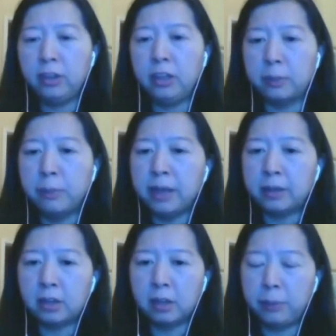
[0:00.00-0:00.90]
is
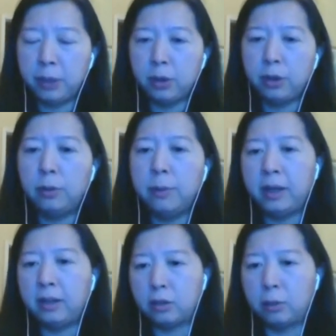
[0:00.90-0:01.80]
mixed between human
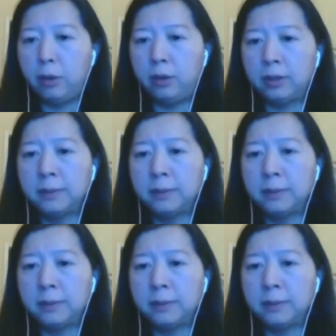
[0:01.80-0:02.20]
and the bot.